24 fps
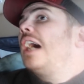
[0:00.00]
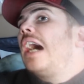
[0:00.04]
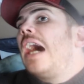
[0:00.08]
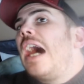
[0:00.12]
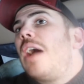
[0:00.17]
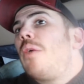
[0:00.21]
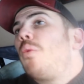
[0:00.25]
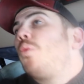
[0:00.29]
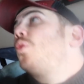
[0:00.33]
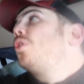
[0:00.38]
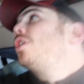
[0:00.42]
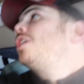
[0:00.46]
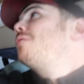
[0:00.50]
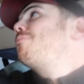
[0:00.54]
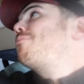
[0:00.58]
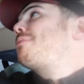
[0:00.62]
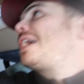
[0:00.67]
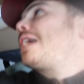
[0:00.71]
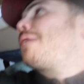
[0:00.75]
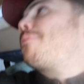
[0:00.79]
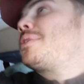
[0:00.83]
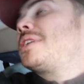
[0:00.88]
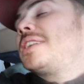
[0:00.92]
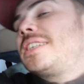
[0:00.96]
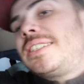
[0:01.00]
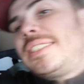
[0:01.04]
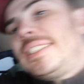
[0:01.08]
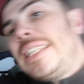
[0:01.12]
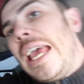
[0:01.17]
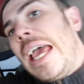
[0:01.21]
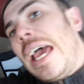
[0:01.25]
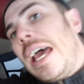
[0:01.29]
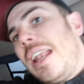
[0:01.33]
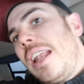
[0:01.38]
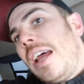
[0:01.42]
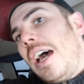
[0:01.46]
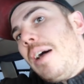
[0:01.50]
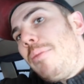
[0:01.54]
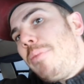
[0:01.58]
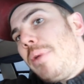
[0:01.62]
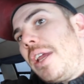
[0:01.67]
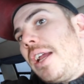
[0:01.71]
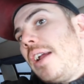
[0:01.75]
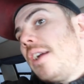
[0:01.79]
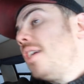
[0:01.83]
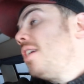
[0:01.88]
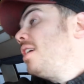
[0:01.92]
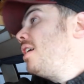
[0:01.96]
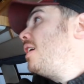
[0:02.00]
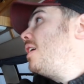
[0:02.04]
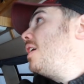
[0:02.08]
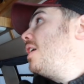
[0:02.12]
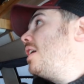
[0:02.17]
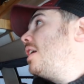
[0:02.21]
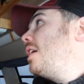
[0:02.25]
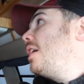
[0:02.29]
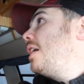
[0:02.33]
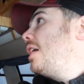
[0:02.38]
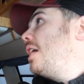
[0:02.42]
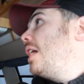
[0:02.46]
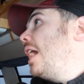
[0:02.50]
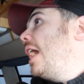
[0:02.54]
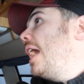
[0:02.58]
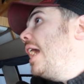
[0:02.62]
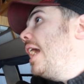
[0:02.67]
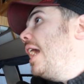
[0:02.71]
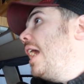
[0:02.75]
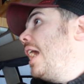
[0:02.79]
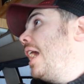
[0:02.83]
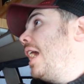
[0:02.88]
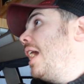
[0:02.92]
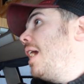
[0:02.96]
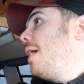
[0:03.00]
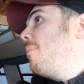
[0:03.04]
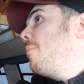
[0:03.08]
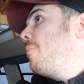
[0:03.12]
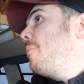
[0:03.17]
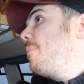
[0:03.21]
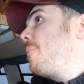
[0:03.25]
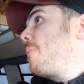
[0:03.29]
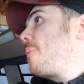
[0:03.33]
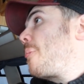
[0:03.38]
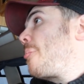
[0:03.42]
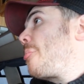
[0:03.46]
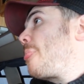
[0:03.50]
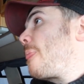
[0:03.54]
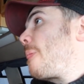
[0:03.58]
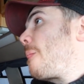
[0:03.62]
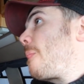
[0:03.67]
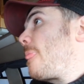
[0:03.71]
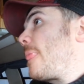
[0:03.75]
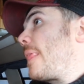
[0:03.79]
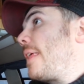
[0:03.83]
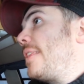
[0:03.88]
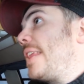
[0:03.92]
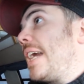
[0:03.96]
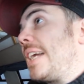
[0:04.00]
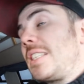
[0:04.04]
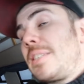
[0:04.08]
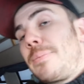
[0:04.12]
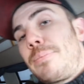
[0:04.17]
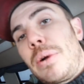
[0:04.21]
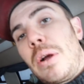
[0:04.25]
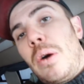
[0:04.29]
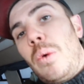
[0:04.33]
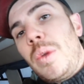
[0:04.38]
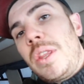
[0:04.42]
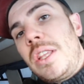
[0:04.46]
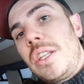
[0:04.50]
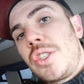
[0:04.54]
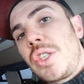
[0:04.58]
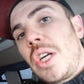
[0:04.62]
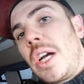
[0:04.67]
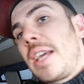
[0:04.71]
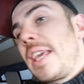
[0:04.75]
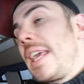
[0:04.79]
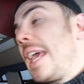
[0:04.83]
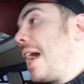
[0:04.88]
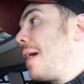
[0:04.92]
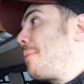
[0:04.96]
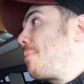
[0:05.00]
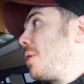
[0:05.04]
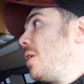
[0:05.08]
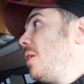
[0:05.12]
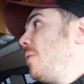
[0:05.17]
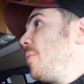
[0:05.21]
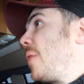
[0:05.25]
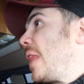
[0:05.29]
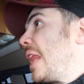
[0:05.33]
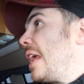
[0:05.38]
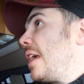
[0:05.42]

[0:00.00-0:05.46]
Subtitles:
I wouldn't be able to stand up here. That's a pro with the truck camper.